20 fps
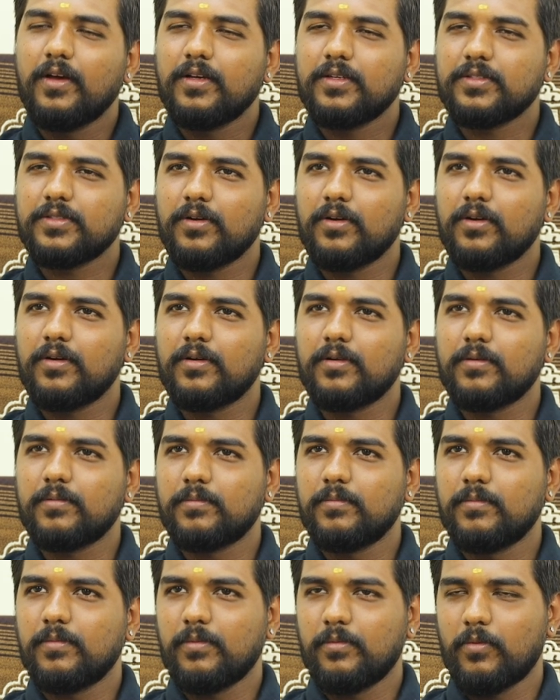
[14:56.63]

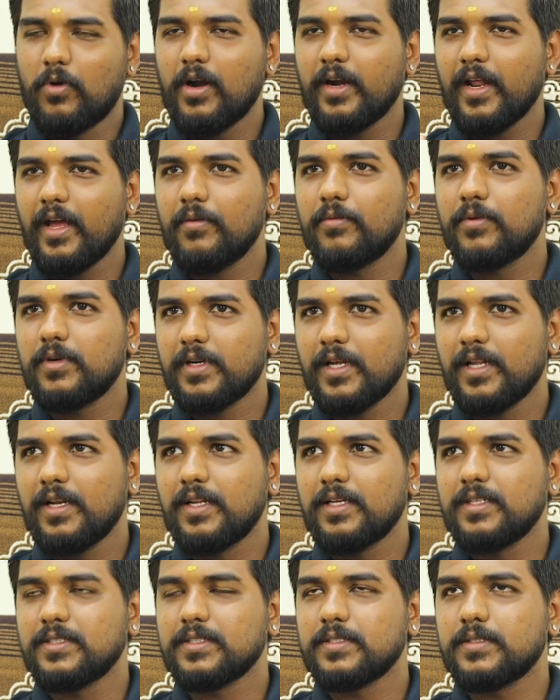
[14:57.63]
So what I would
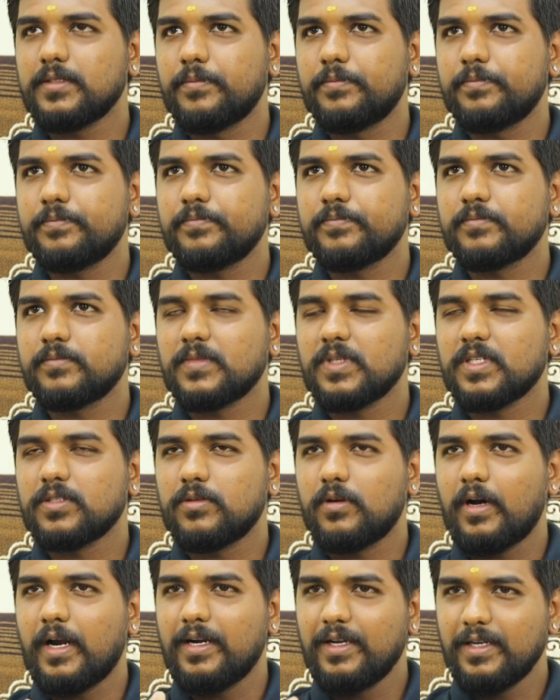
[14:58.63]
tell is,
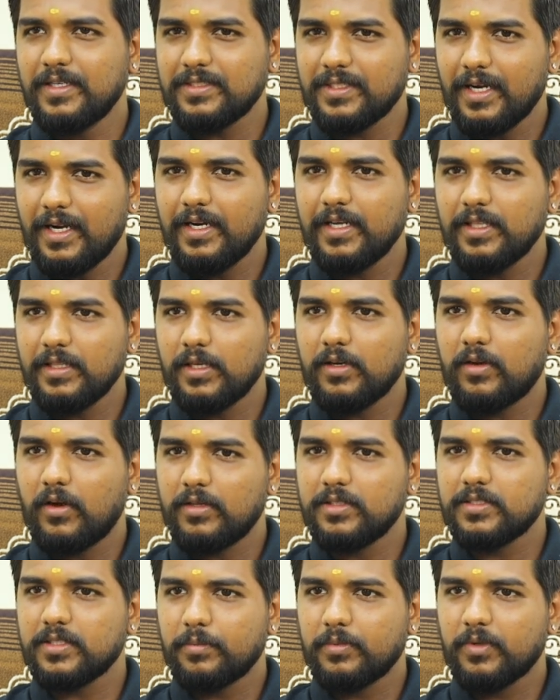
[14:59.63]
So understanding the
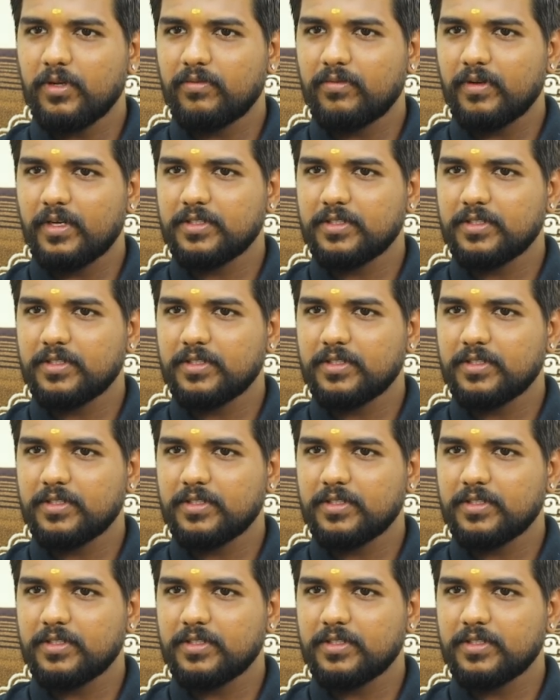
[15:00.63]
concept of